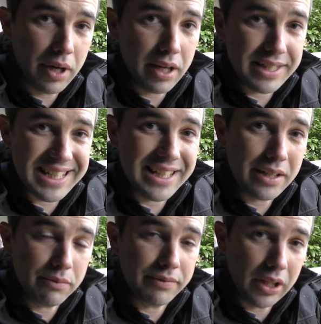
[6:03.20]
at the
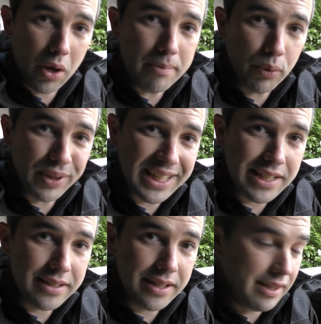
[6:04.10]
dent with the line board
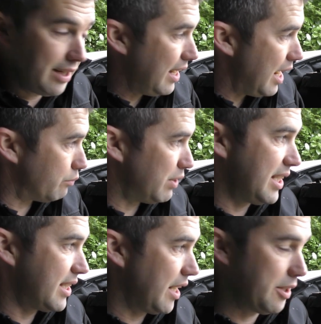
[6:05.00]
against it, and really
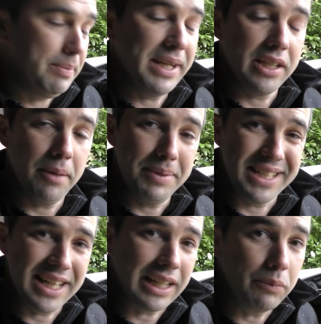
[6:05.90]
start to pick up
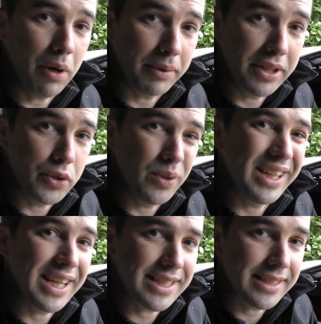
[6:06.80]
exactly what I'm going to do in the
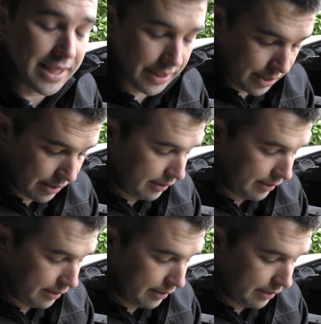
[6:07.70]
next stage.